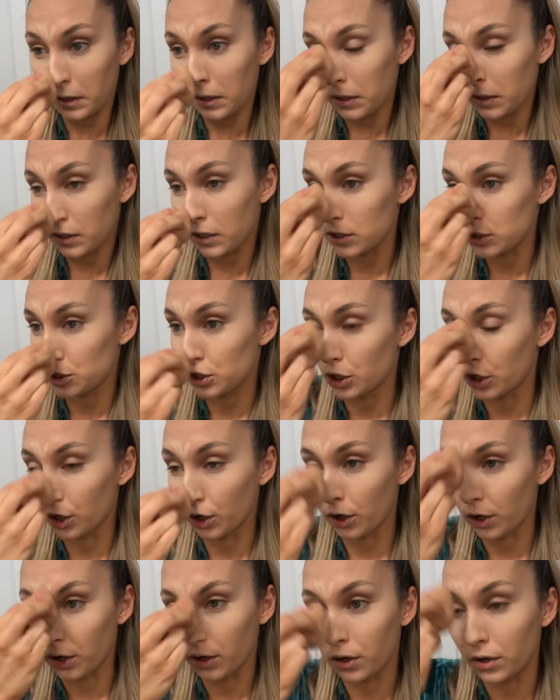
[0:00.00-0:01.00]
because your
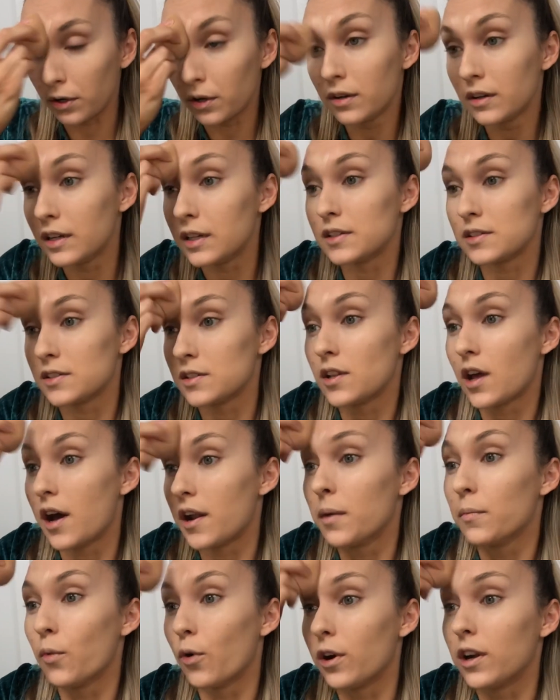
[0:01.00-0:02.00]
girl is not a
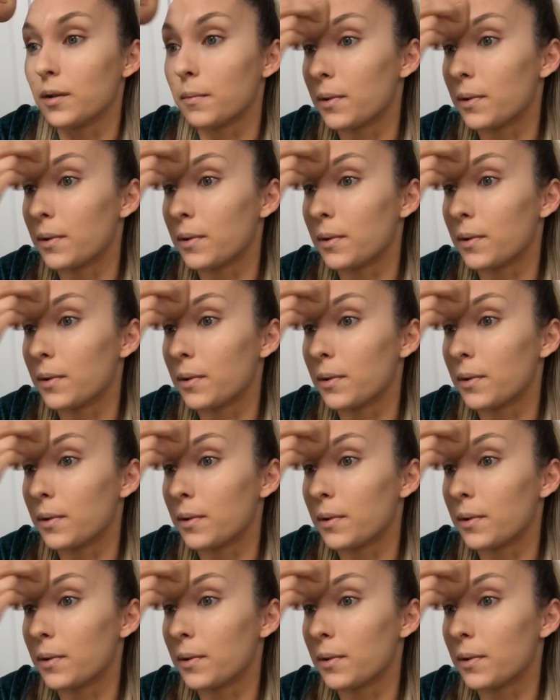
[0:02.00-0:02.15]
morning